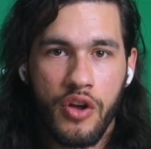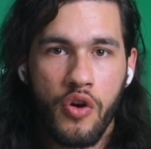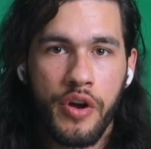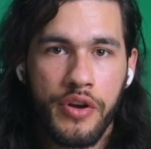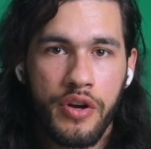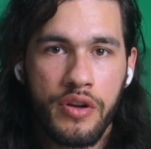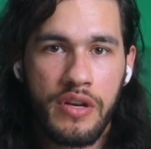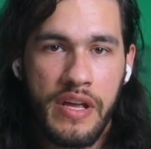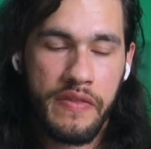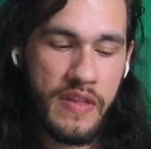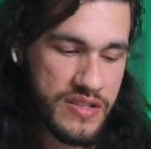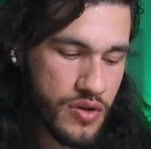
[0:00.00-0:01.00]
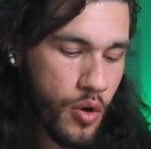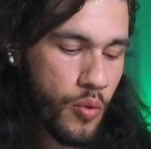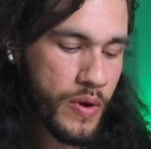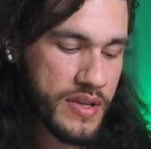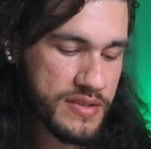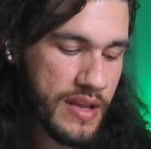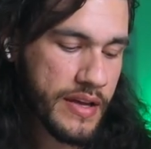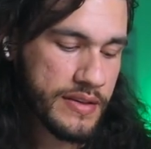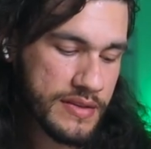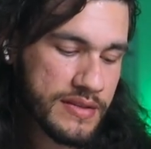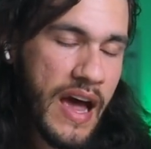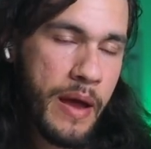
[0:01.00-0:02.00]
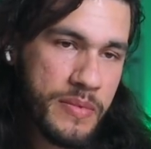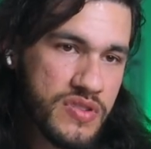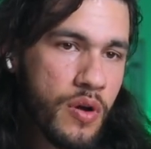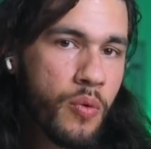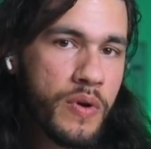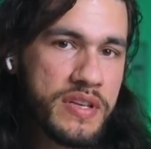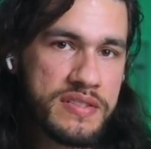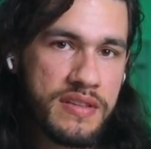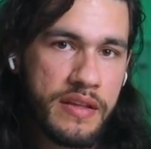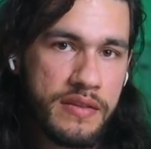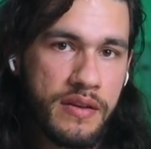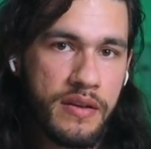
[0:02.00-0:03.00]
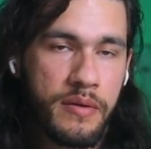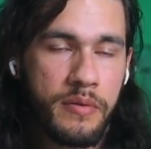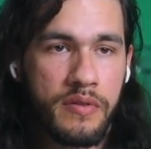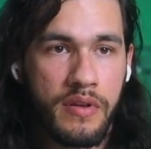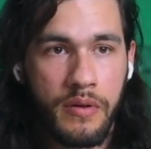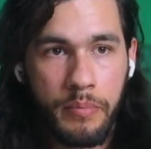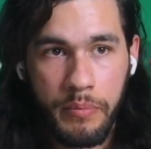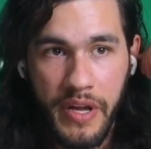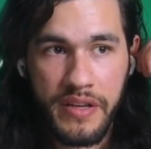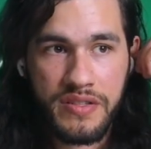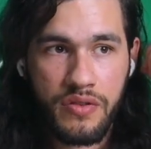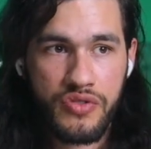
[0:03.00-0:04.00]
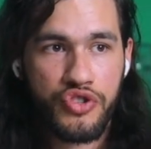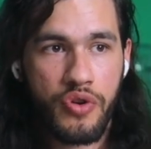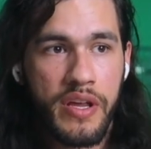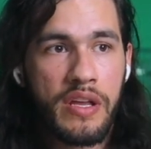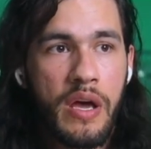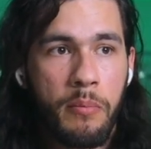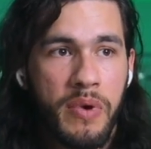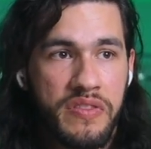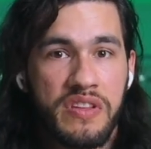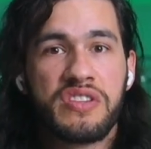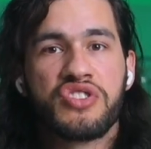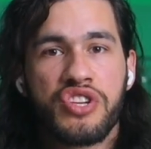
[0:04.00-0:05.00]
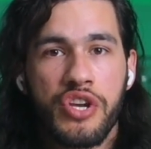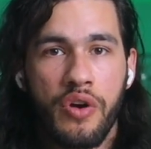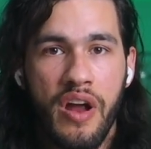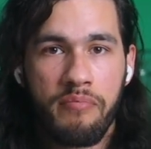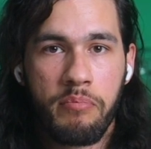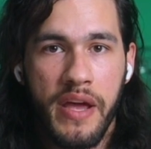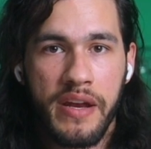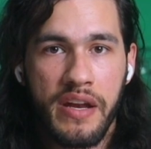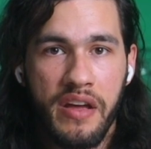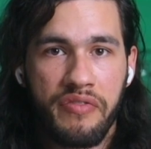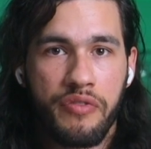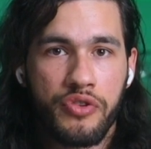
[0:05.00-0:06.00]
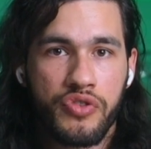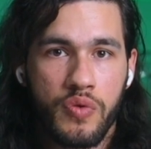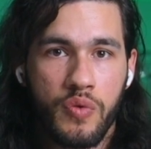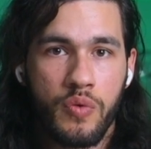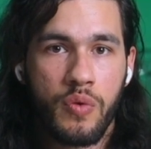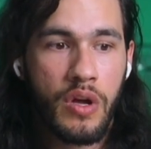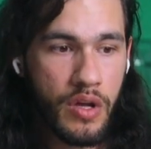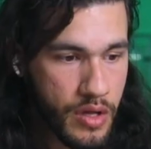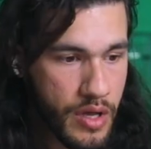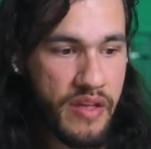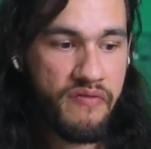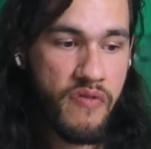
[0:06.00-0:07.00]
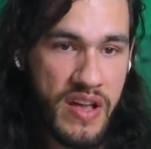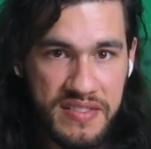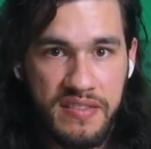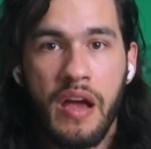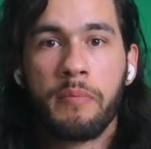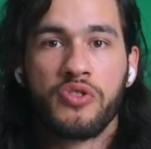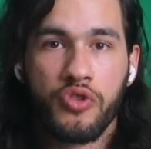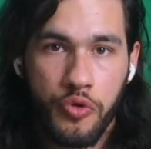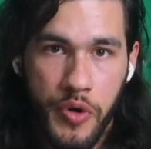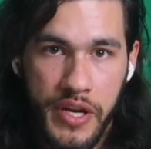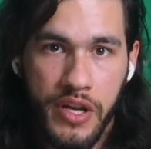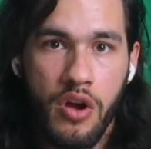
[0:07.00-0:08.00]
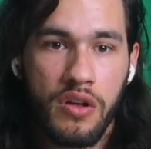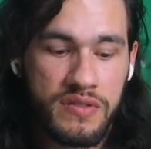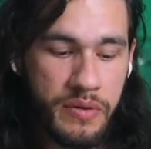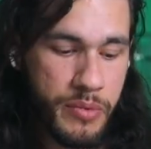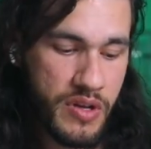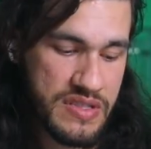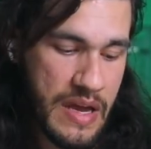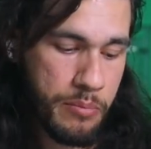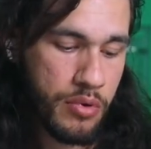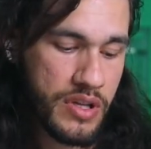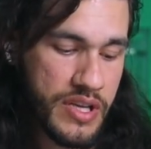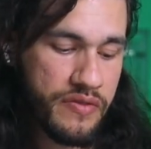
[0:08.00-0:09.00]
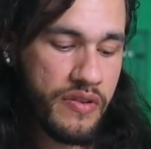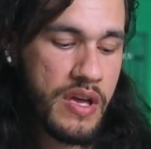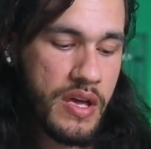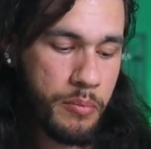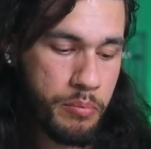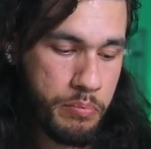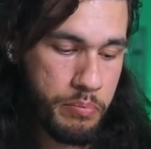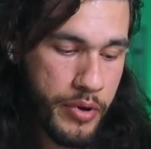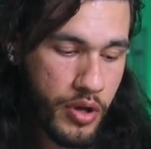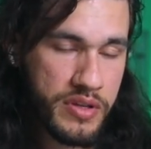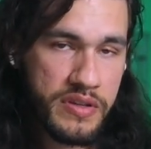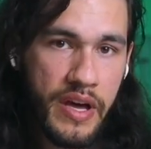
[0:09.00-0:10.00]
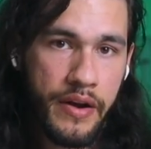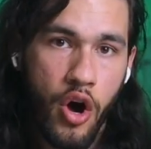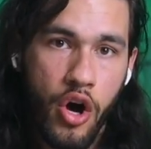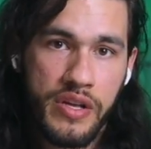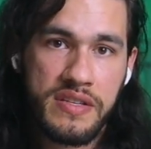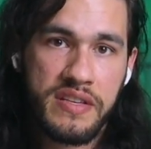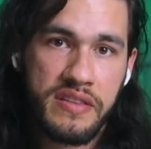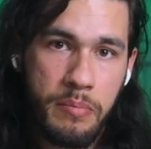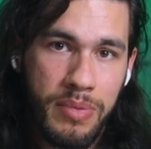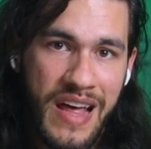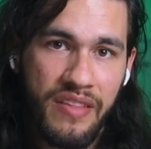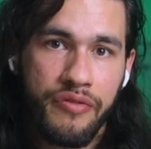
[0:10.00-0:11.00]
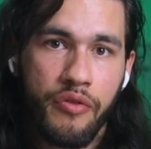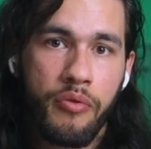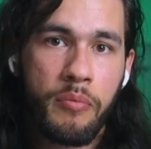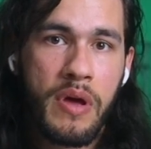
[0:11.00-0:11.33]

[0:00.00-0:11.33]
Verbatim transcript: going on, and that's yeah, always yeah. like time yeah. is always like the the biggest constraint. But this year, I've made an effort to invest time into creative content because I believe building that audience and the platform